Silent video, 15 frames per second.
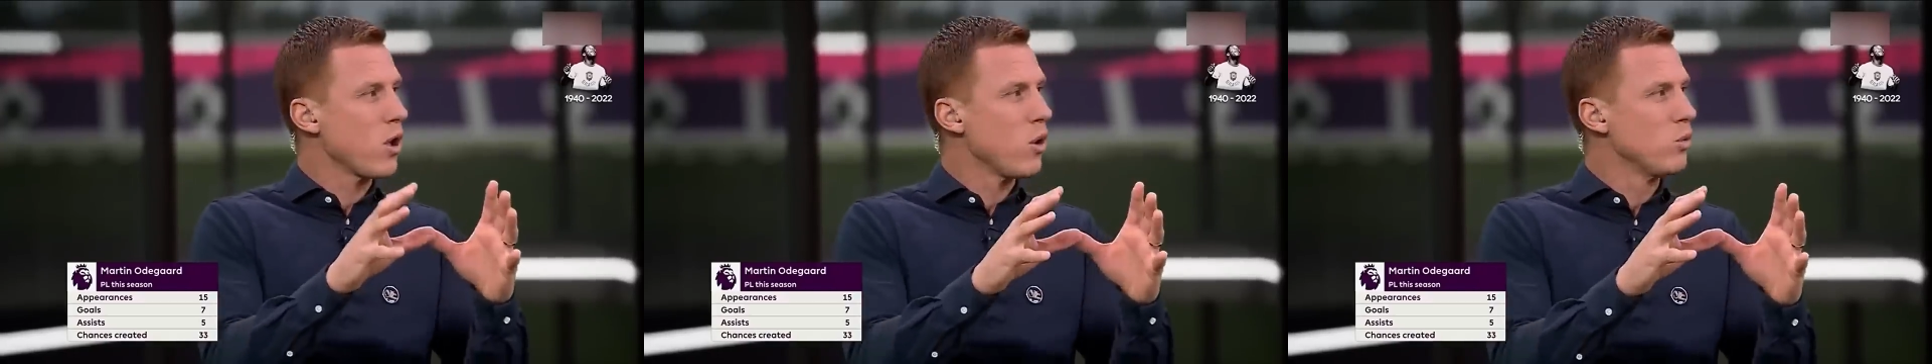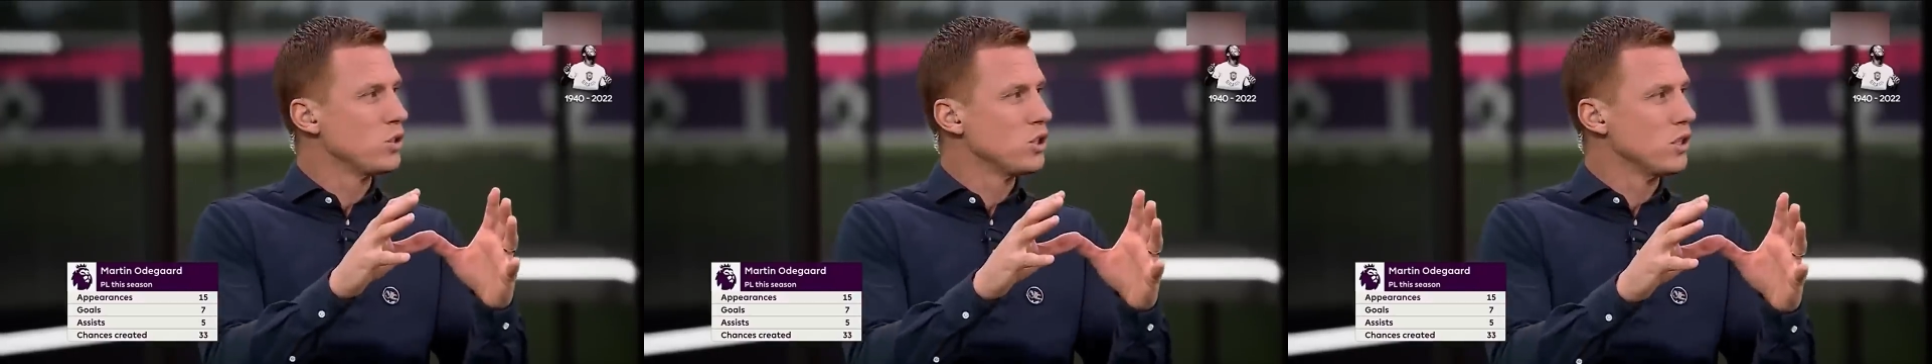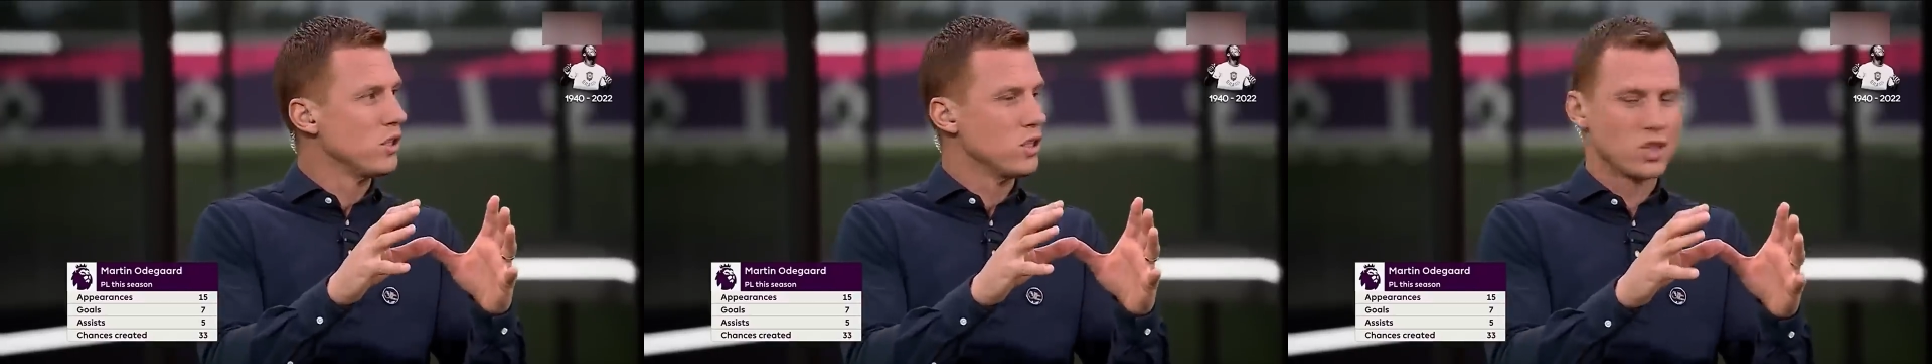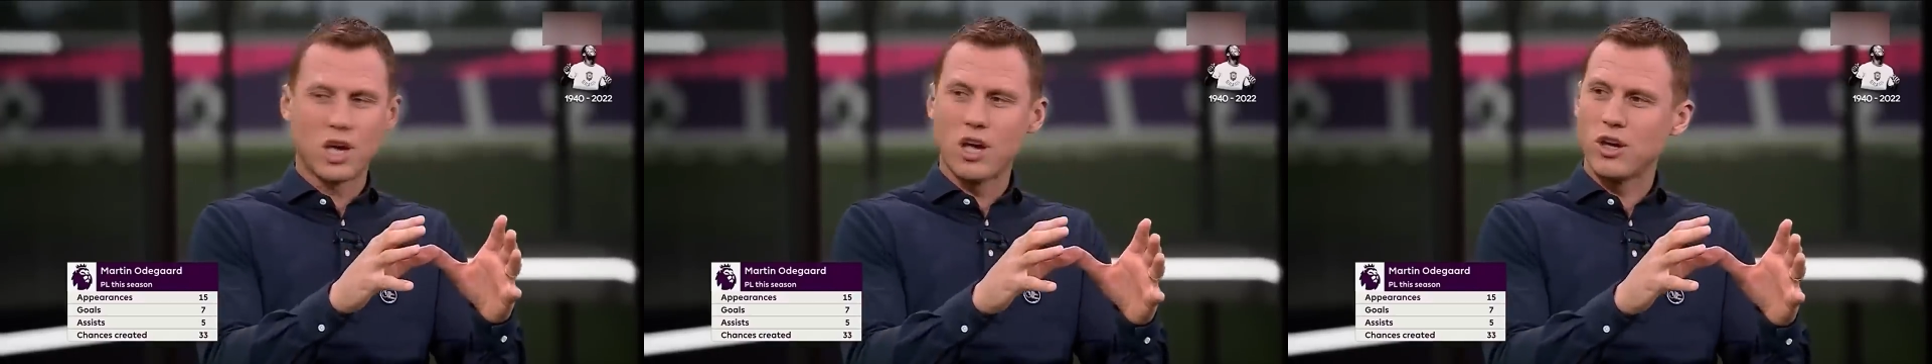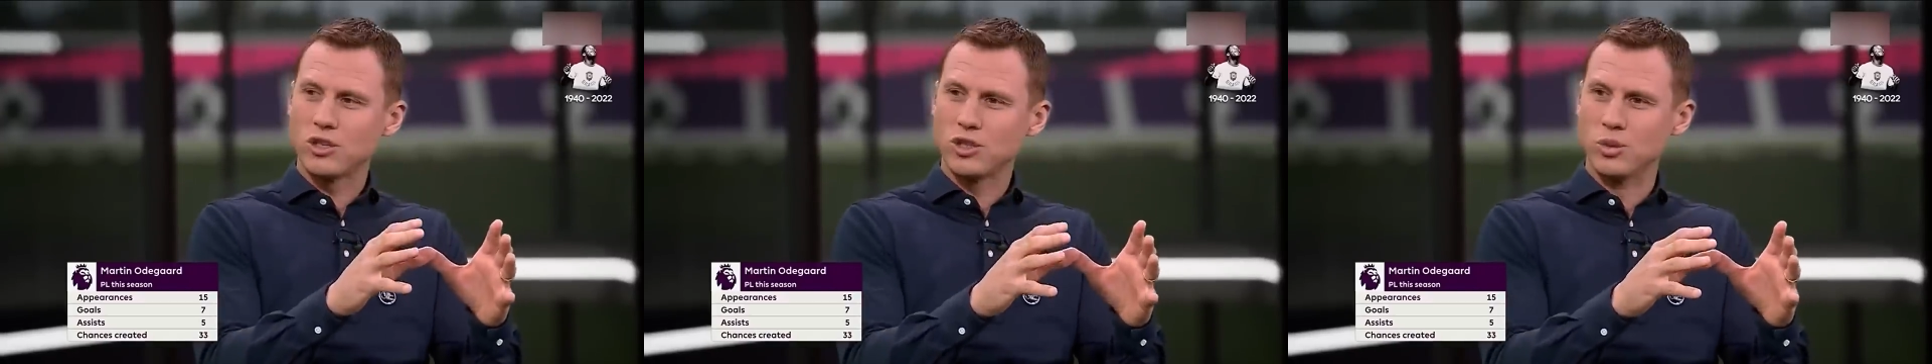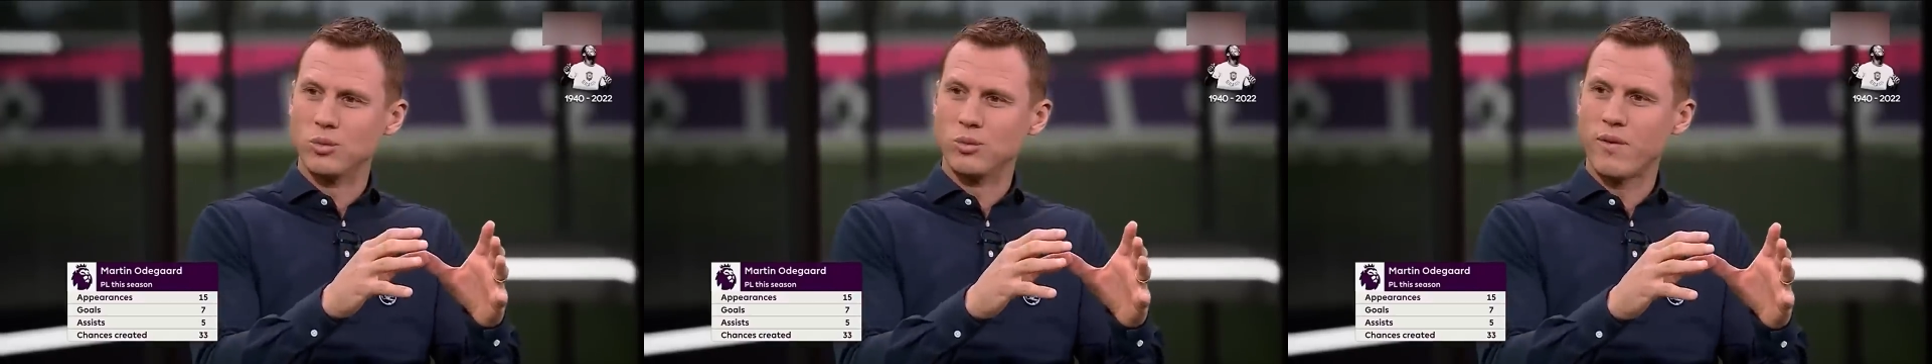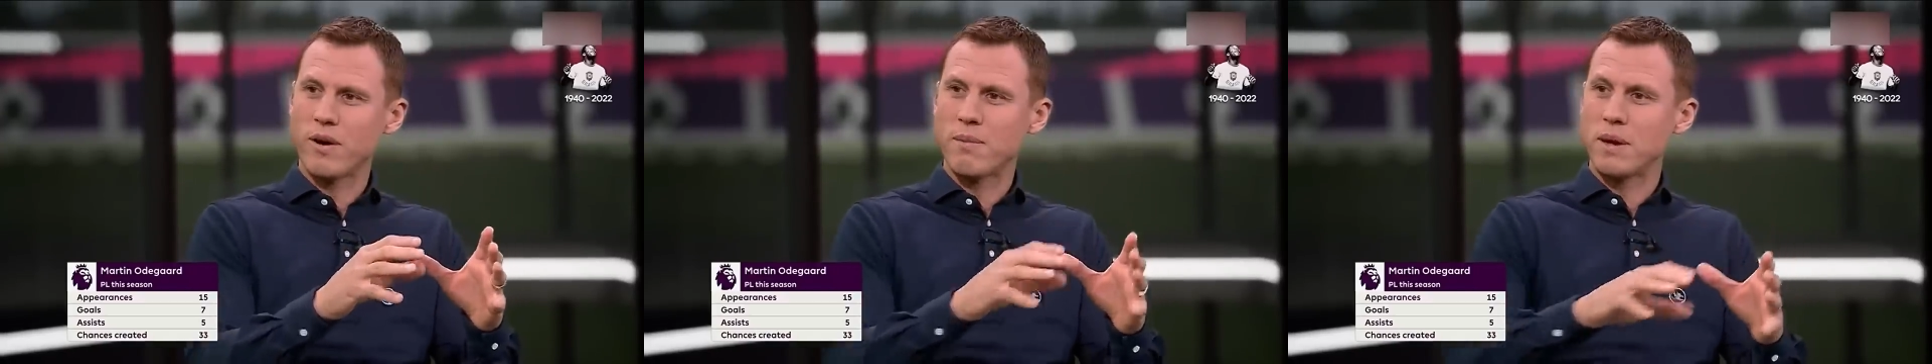that culture that's at Arsenal,